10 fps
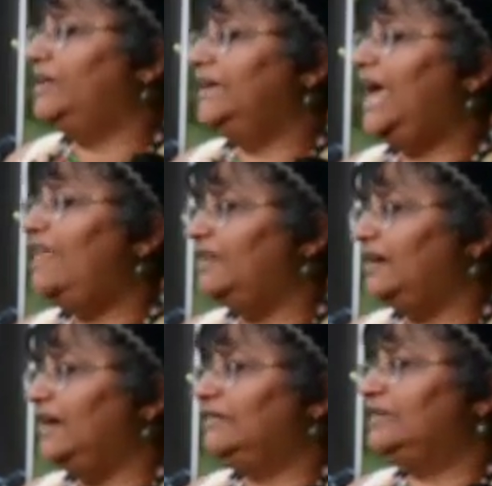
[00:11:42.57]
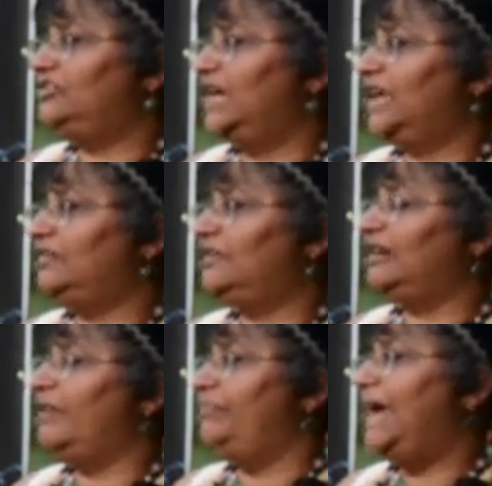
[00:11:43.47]
together, it's a chance to
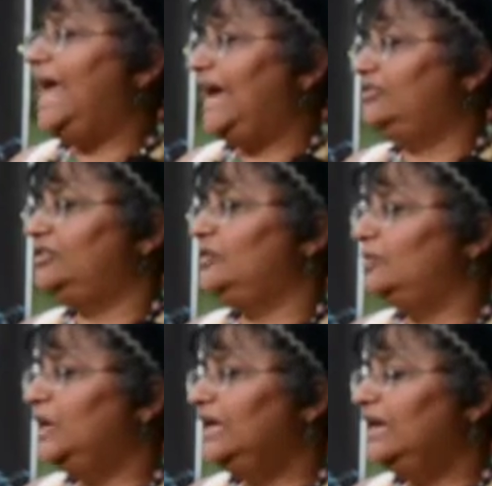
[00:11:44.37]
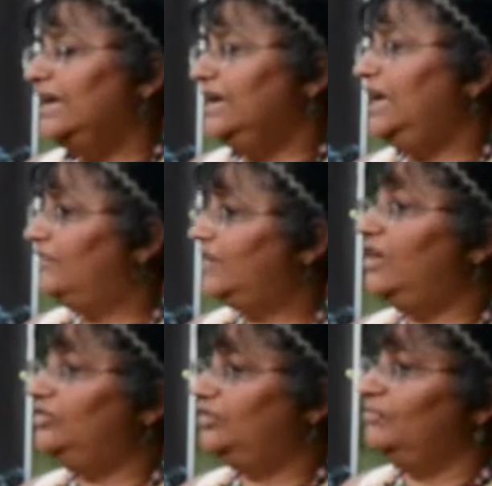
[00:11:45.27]
come back to a native
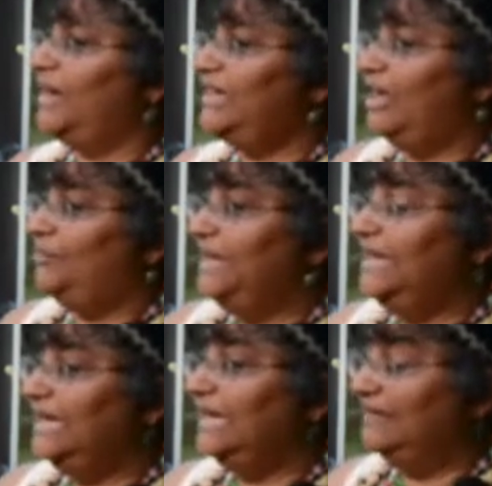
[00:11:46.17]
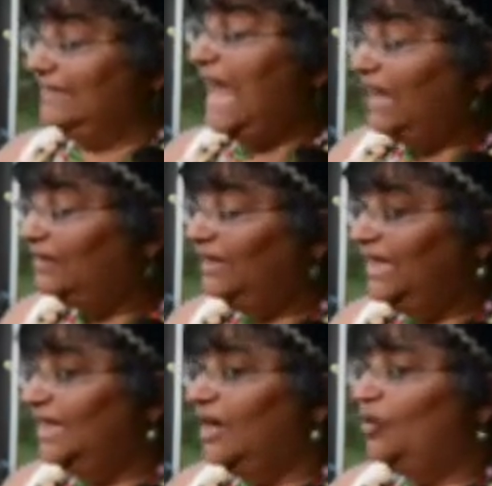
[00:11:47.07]
culture. It might not be
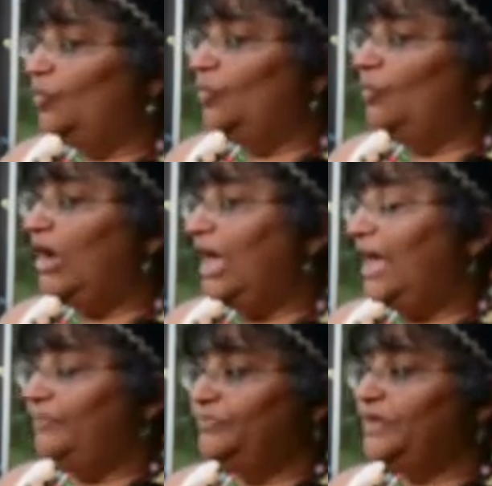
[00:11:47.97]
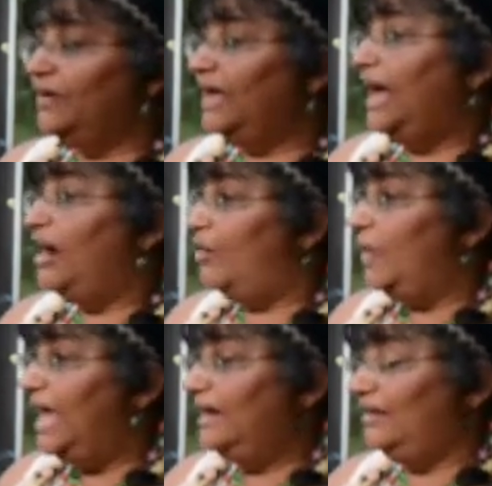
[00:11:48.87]
exactly
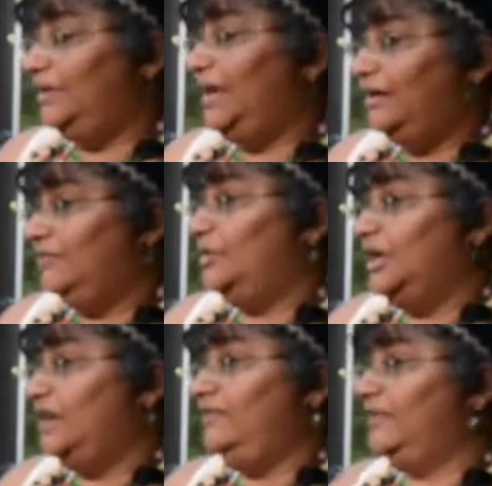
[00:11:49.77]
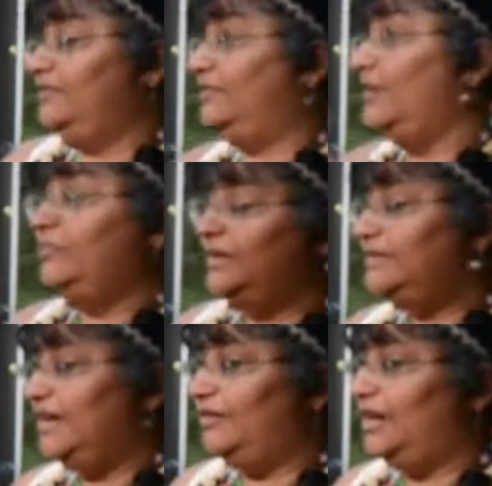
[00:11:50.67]
Arawak. I mean, we're not even from
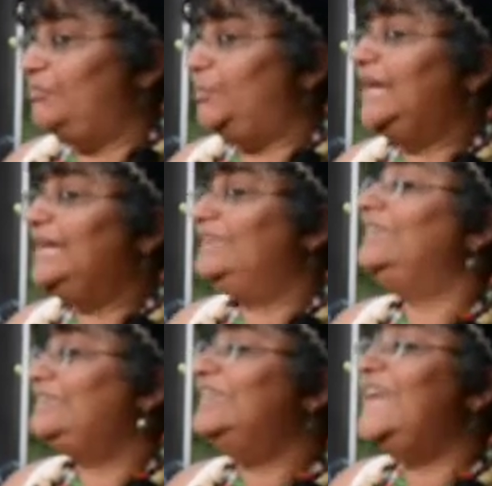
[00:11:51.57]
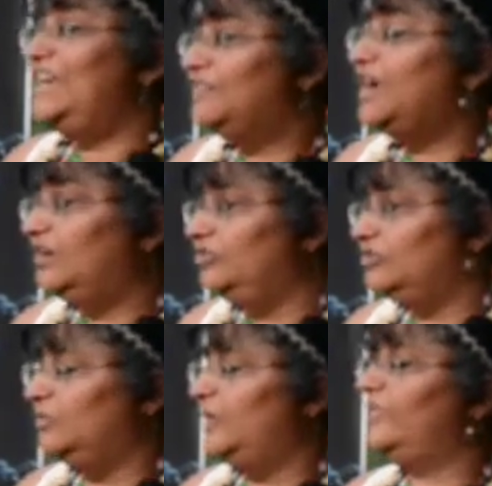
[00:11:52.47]
this area, but it is a native
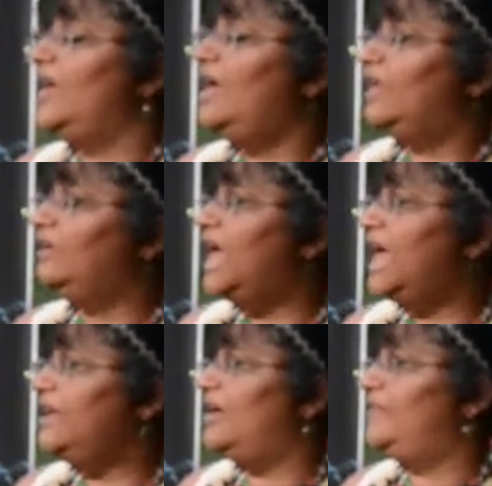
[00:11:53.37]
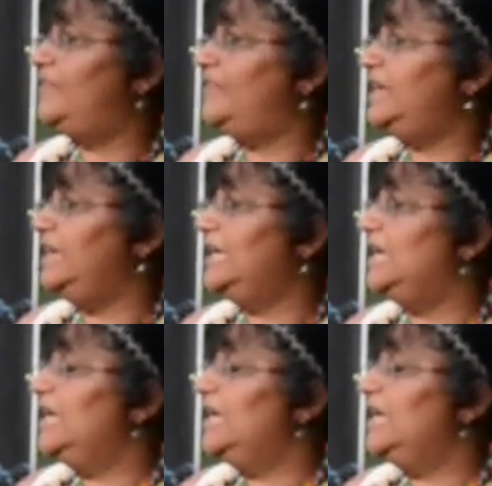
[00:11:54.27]
culture with a lot of the